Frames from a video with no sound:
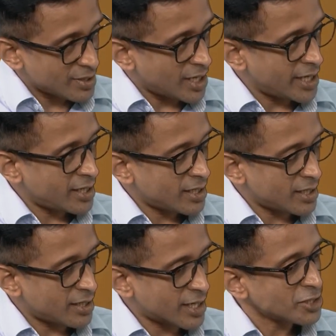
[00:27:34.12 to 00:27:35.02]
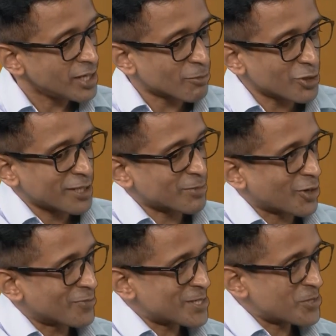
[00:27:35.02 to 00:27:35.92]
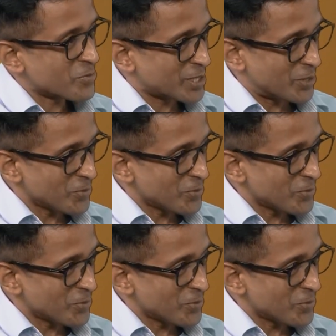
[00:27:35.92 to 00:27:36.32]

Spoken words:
And Rashi, I'm going to keep the conversation with you.